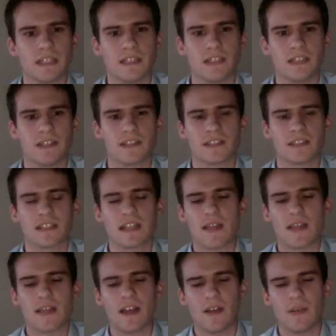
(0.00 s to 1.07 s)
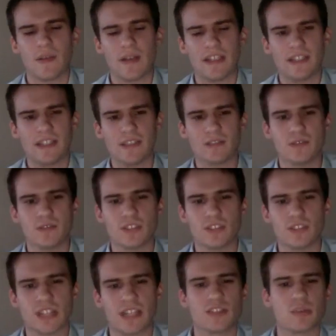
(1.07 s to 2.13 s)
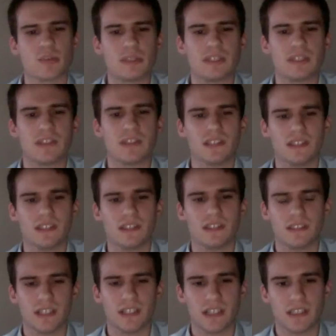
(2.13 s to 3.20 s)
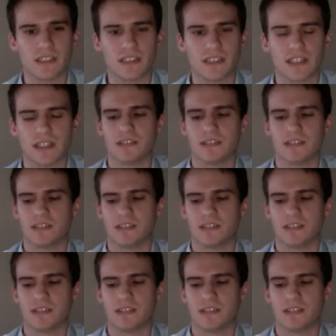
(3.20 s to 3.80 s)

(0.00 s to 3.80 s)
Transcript: Yes, I'd like to challenge a bit the idea